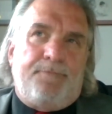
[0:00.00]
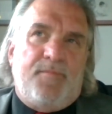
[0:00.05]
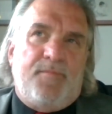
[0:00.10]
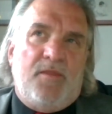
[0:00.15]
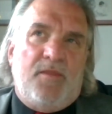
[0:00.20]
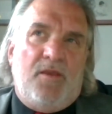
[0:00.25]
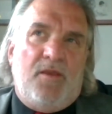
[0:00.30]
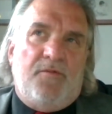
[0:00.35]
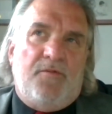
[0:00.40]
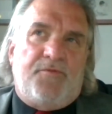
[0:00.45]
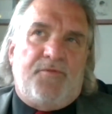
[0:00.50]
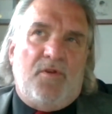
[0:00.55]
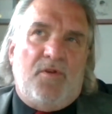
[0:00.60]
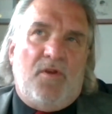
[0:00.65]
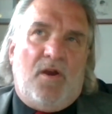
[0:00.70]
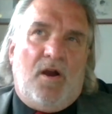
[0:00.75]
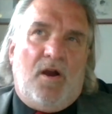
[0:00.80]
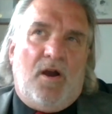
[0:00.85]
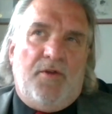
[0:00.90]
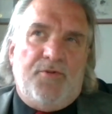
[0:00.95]
if
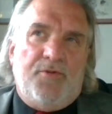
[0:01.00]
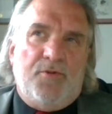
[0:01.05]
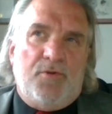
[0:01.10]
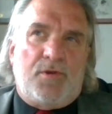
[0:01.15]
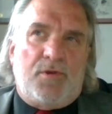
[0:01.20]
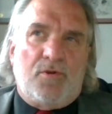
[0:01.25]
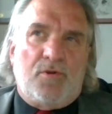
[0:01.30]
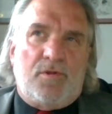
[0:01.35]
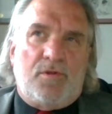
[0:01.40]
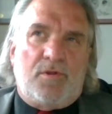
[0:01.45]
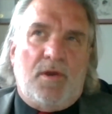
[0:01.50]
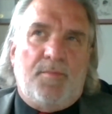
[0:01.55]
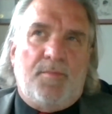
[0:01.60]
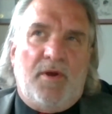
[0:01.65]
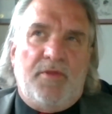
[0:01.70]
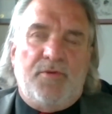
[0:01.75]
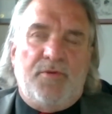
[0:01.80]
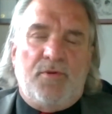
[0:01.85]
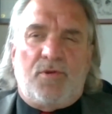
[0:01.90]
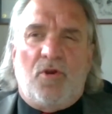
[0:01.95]
some
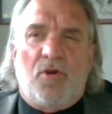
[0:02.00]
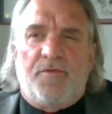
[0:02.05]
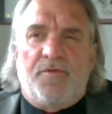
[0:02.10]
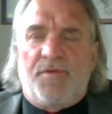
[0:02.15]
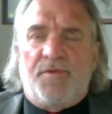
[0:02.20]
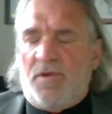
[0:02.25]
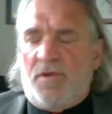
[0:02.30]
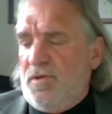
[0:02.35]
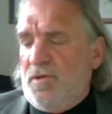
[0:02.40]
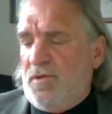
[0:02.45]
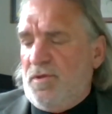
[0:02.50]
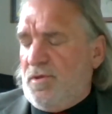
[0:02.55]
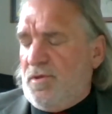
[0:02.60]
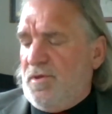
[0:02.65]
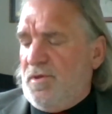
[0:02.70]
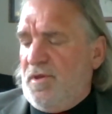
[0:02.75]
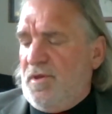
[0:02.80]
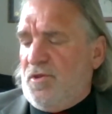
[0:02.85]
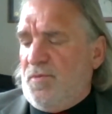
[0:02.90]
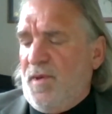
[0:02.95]
other services,
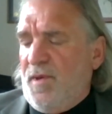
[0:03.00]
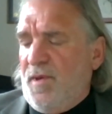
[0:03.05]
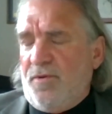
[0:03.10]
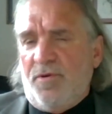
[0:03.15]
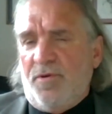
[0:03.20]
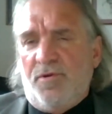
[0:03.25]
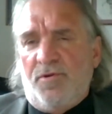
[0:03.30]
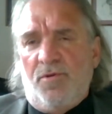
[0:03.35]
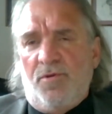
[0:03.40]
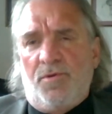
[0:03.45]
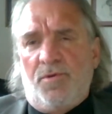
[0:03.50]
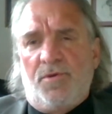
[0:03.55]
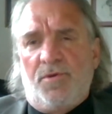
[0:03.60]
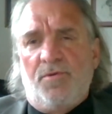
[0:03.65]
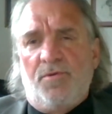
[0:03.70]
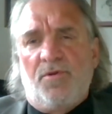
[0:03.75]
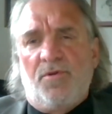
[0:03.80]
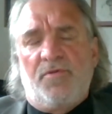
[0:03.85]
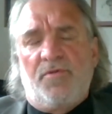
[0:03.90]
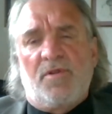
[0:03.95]
it's better to do
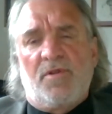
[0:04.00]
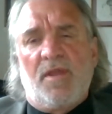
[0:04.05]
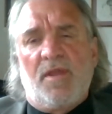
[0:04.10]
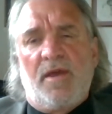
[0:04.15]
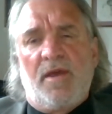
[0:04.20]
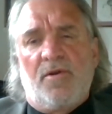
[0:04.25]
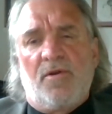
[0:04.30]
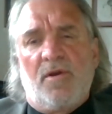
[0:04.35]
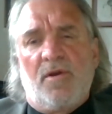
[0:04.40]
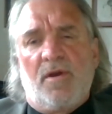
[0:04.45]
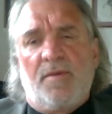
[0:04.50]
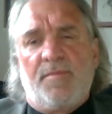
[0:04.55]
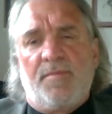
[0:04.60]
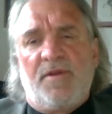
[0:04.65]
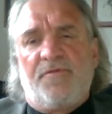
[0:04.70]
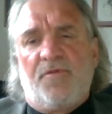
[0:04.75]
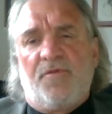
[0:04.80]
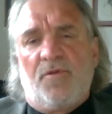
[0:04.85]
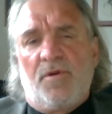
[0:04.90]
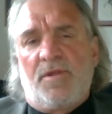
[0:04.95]
sooner than later. I mean,
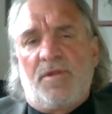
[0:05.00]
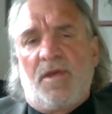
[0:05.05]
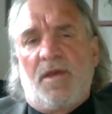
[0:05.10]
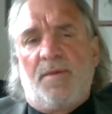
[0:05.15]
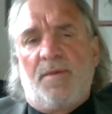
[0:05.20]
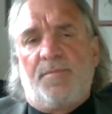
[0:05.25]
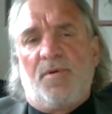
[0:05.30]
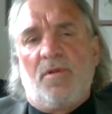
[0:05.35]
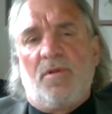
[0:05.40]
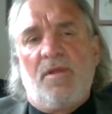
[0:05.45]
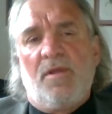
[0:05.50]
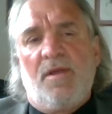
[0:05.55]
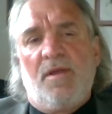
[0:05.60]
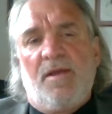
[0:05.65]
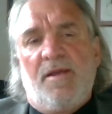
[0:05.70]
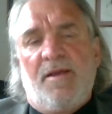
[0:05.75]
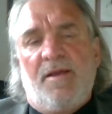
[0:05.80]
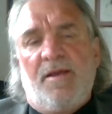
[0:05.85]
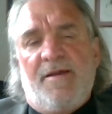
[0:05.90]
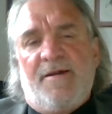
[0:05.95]
for example,
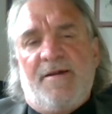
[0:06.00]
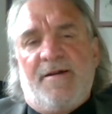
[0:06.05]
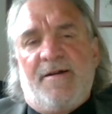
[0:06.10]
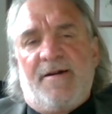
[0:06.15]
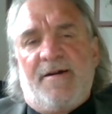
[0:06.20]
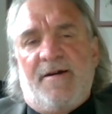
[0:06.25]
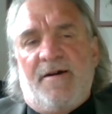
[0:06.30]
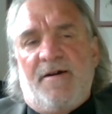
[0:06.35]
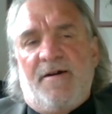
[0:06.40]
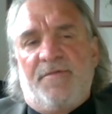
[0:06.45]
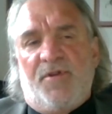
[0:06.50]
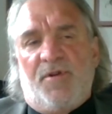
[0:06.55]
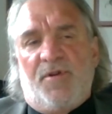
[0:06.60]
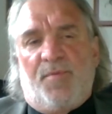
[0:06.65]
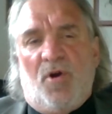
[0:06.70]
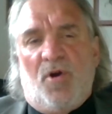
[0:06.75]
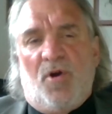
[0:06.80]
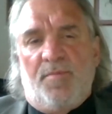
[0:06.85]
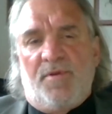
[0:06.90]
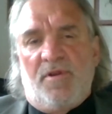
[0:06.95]
the
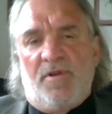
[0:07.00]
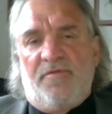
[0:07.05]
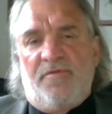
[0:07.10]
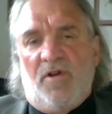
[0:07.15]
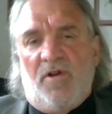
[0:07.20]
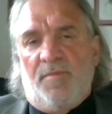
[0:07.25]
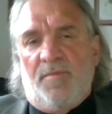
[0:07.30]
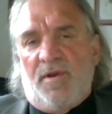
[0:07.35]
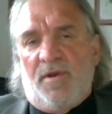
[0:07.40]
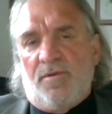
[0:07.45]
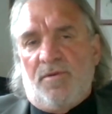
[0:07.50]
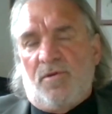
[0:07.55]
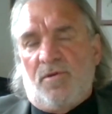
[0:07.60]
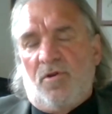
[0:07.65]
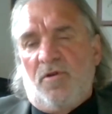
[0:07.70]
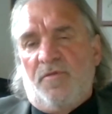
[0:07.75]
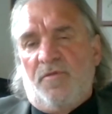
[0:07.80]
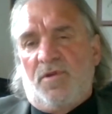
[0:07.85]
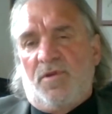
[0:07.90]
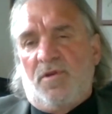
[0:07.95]
Department of Developmental
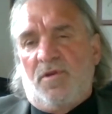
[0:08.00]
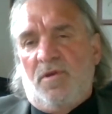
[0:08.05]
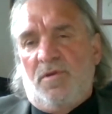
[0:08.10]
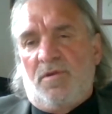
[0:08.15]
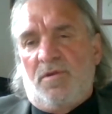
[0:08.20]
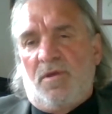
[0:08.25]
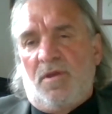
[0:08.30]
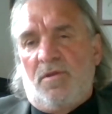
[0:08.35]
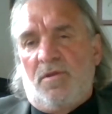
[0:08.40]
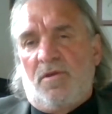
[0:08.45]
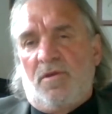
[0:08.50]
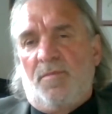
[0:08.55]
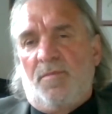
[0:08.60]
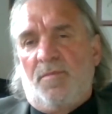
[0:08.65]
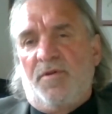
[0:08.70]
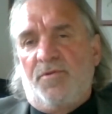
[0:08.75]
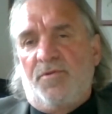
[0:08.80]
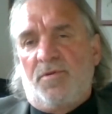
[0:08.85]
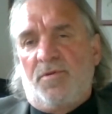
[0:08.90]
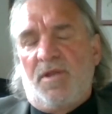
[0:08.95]
Services and some
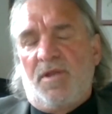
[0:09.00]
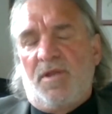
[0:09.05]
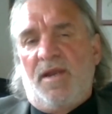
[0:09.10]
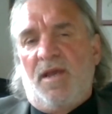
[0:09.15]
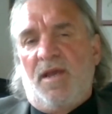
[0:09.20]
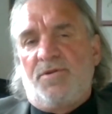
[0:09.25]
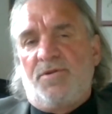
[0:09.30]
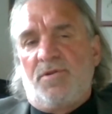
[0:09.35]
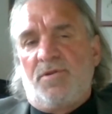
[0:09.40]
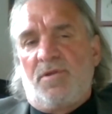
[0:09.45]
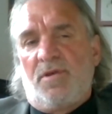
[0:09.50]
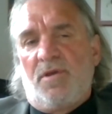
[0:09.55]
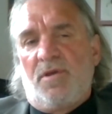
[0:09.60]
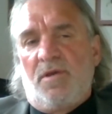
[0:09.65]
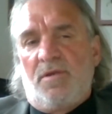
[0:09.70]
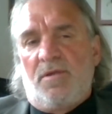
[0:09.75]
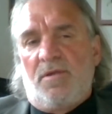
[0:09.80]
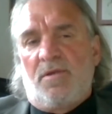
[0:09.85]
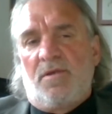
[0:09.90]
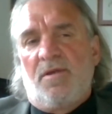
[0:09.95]
other state agencies,